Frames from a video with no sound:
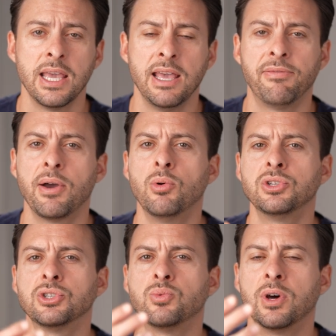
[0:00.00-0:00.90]
if I
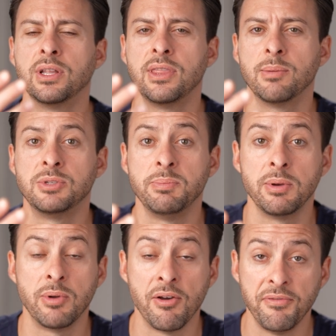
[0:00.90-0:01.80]
just wanted them to be
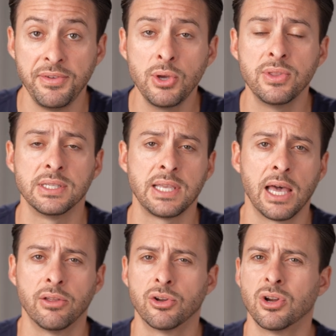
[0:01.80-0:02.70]
able to view this
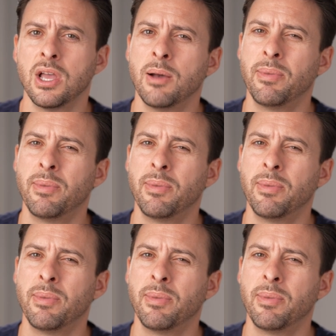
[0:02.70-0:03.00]
calendar,